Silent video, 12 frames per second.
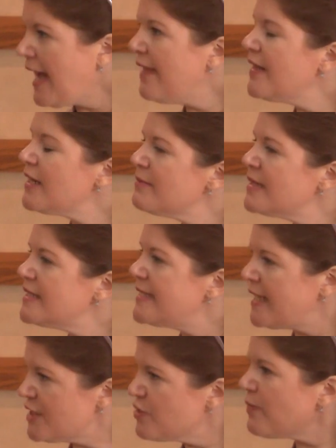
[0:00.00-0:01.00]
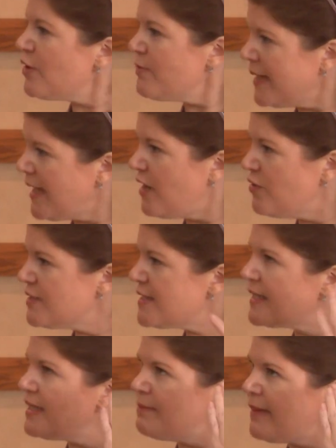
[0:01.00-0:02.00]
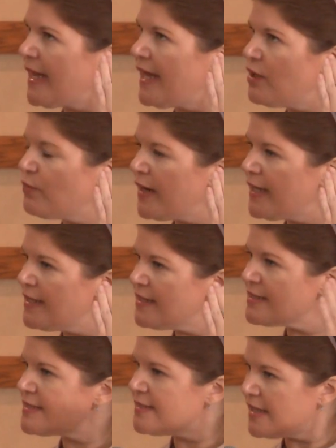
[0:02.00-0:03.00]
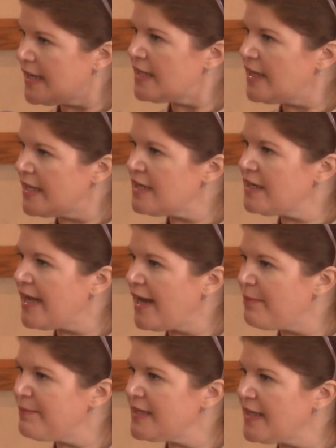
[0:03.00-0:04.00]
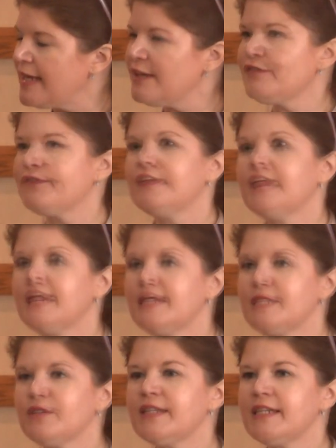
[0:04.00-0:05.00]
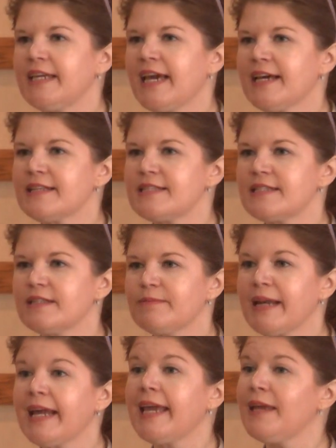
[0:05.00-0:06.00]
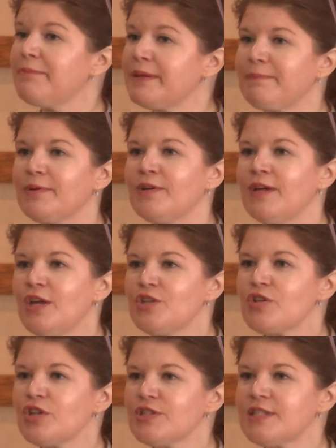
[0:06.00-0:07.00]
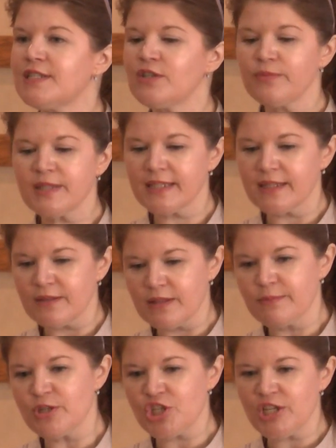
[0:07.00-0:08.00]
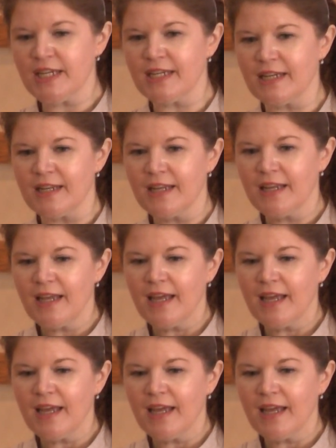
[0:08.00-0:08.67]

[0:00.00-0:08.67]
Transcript: and then I'm going to dance around my house, keep my head right, because I like the happy life. I still need gas, but I hate people. So I'm standing there the machine.